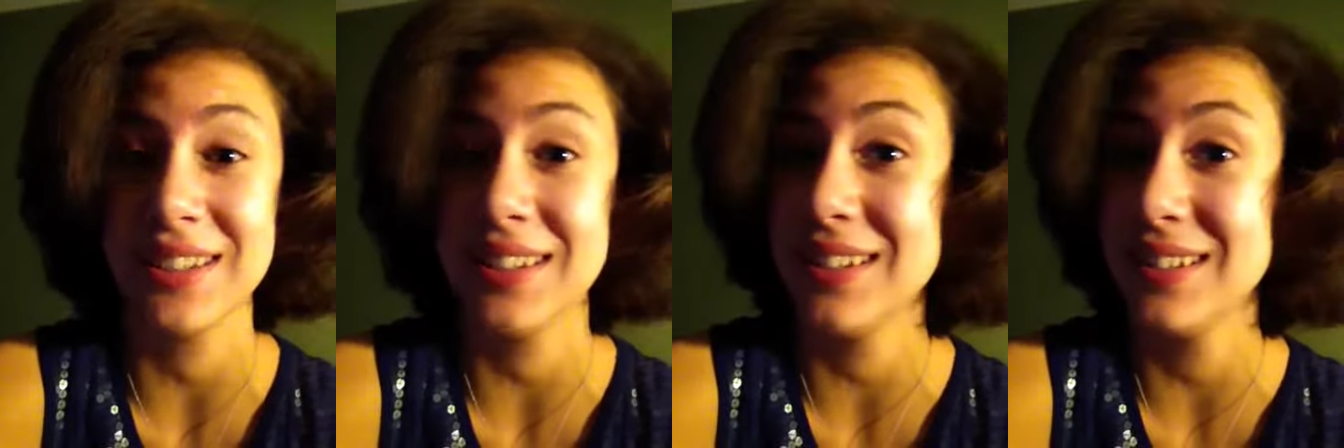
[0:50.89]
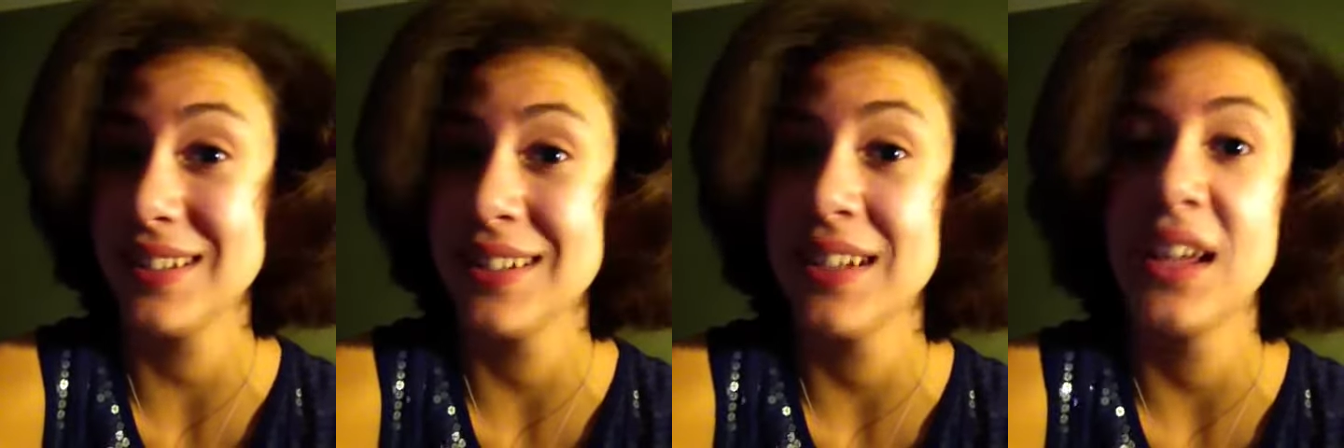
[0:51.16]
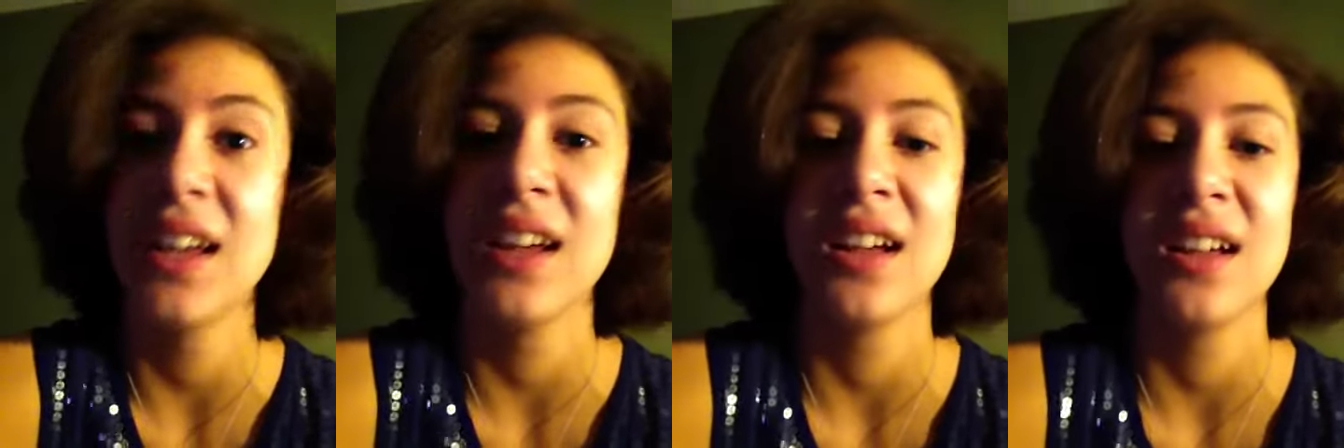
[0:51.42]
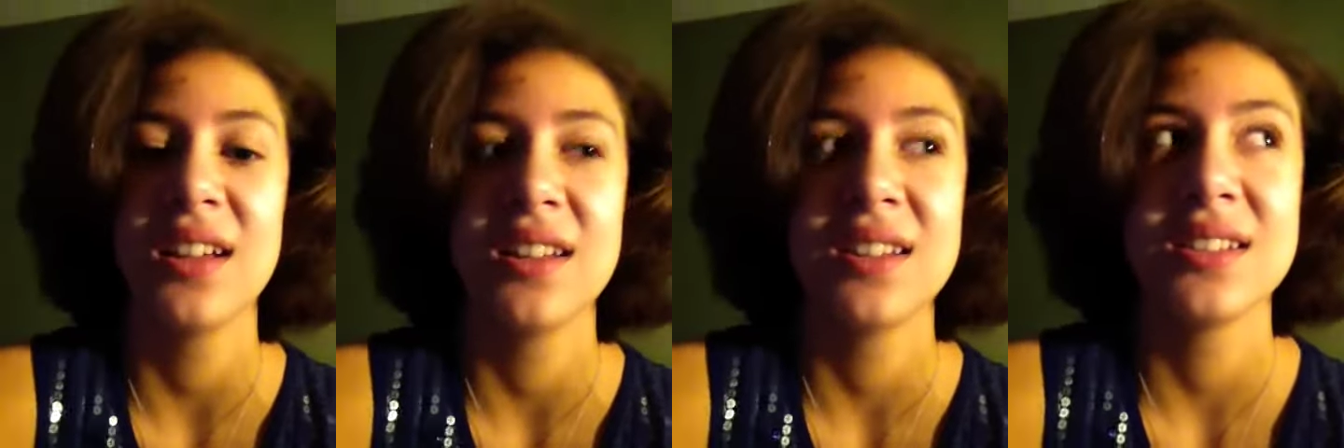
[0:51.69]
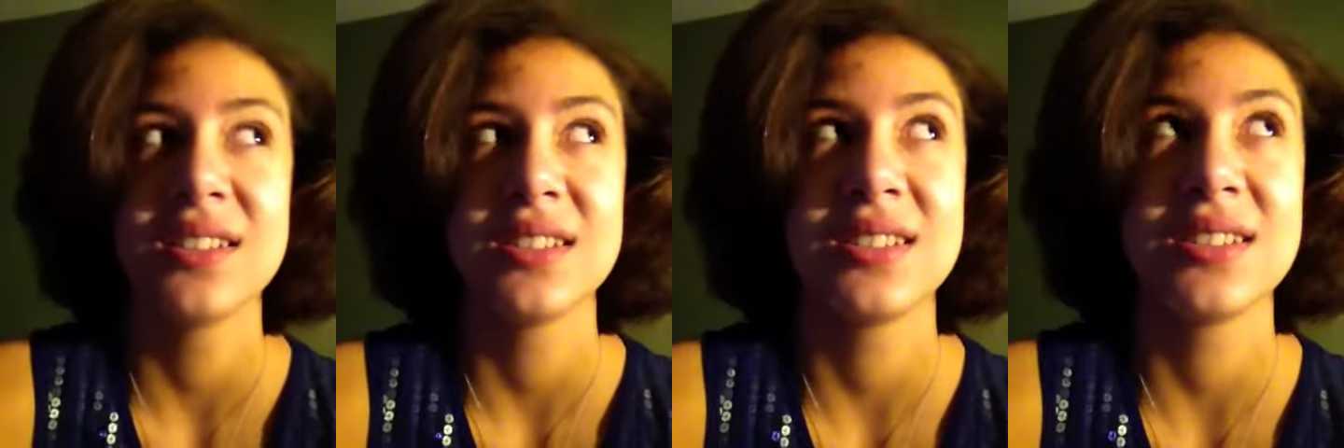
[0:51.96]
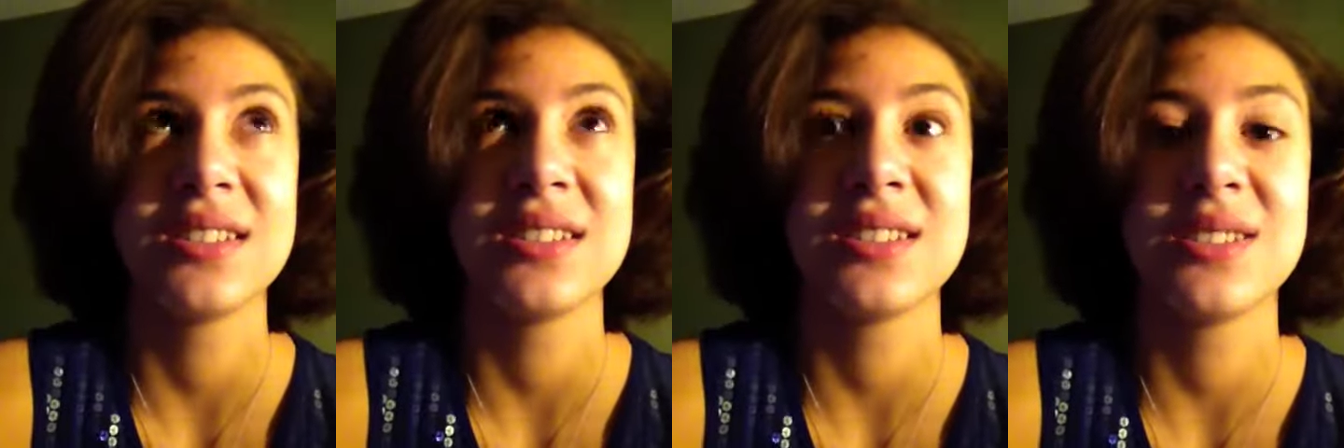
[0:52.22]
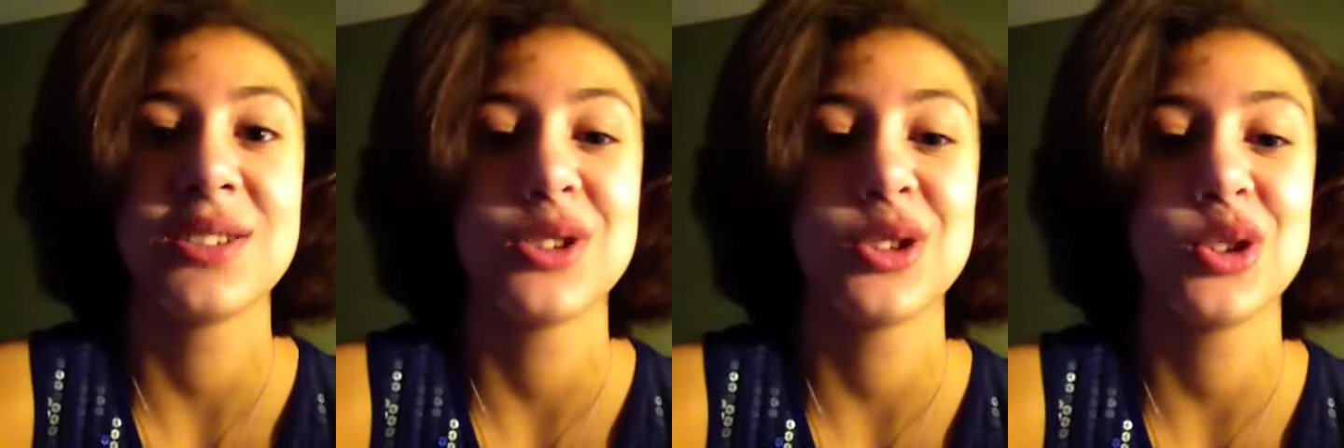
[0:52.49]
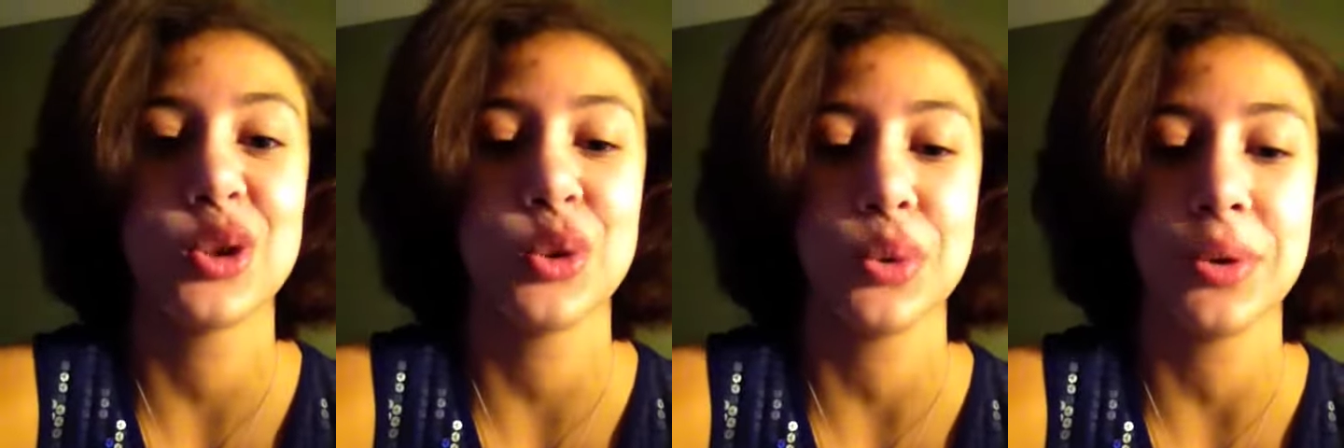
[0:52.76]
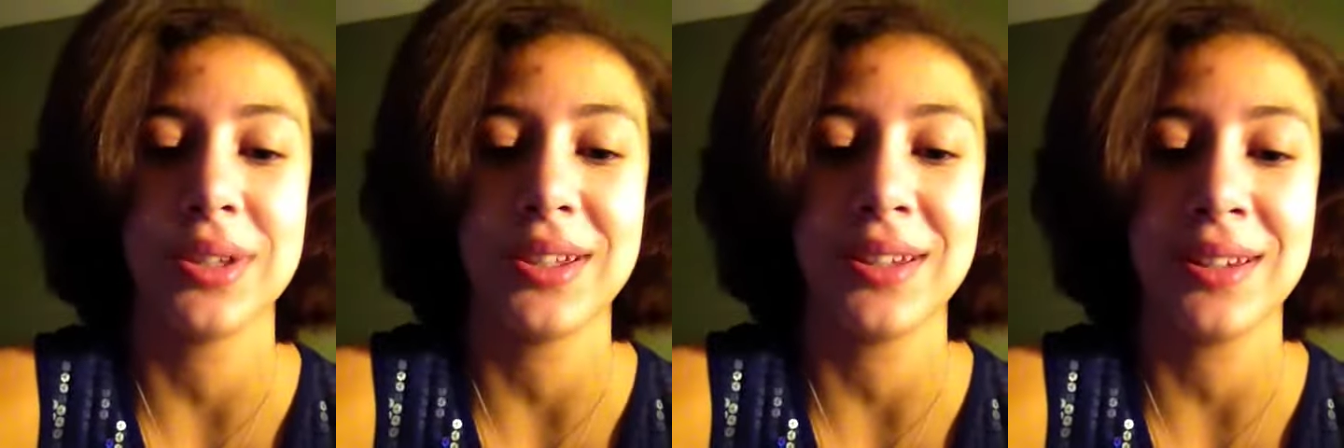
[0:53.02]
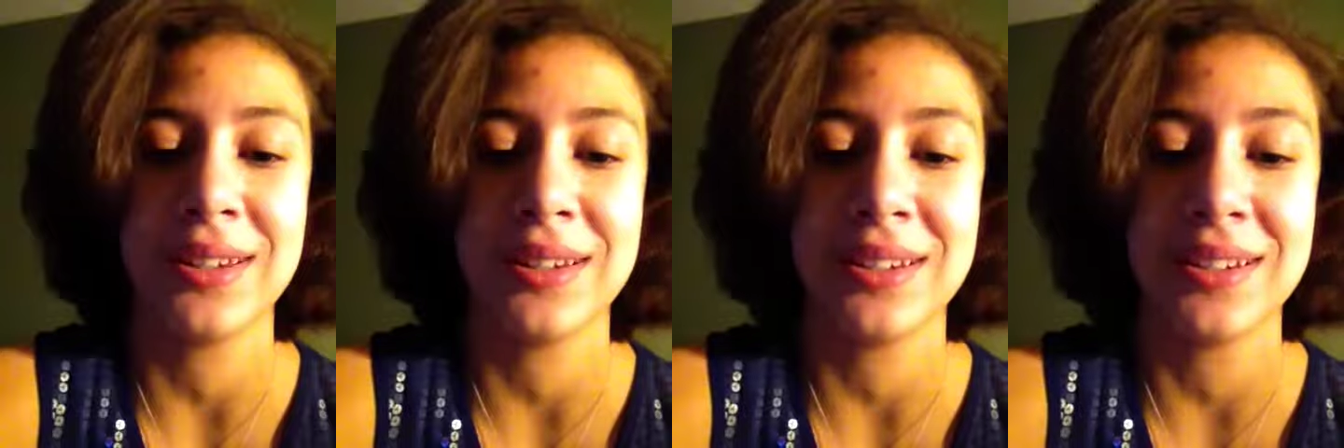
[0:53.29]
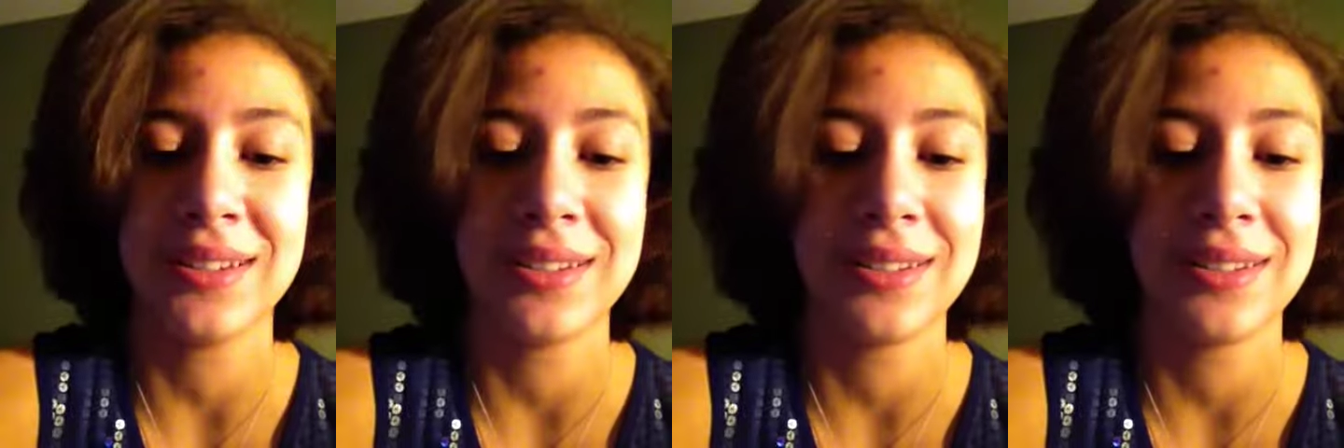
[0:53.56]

it, so yeah,